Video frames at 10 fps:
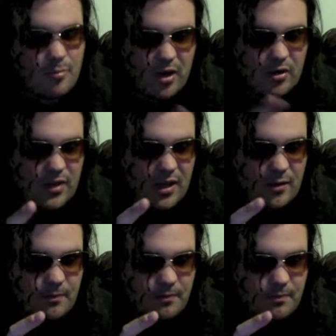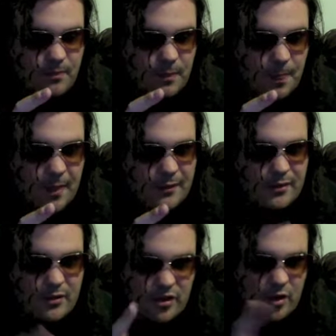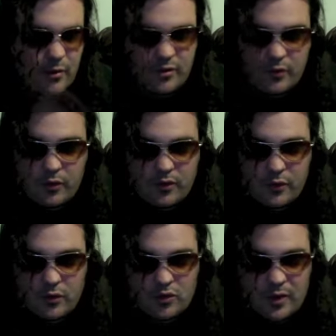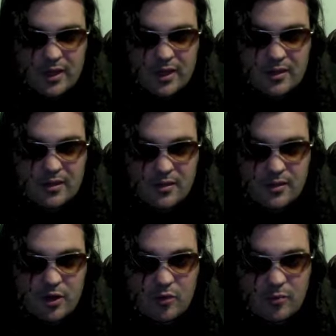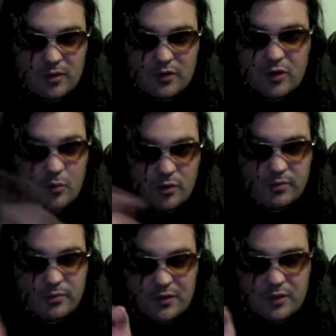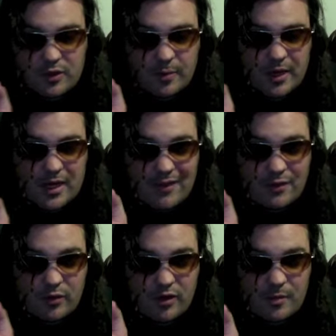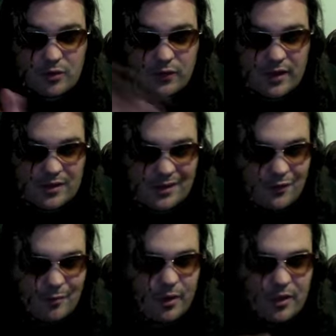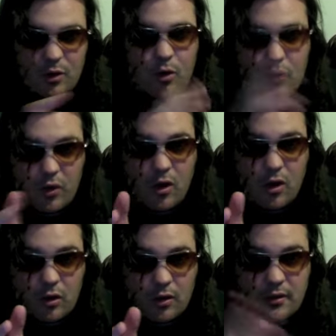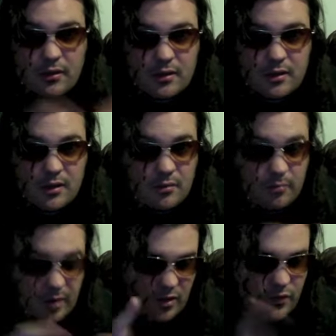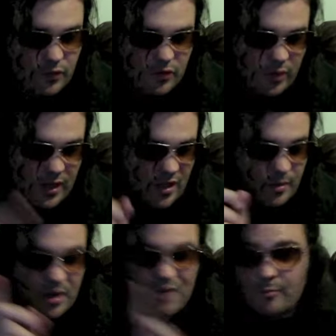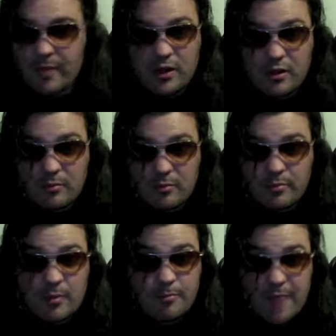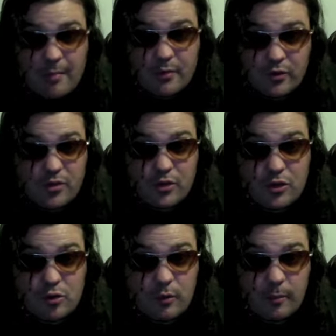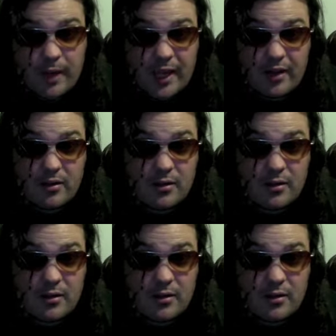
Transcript: Better than Star Wars The Force Awakens, so, even despite having great special effects in that film, but overall, better than The Force Awakens, better than Batman vs. Superman.